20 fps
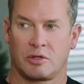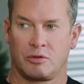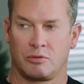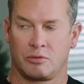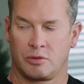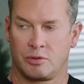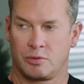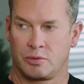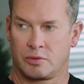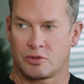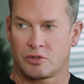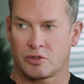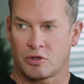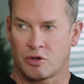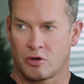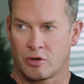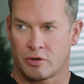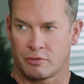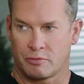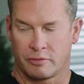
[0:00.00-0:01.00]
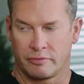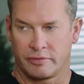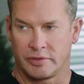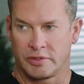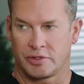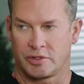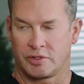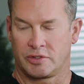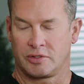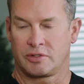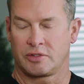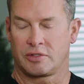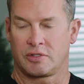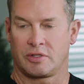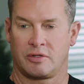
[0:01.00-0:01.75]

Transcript: doing scar revisions.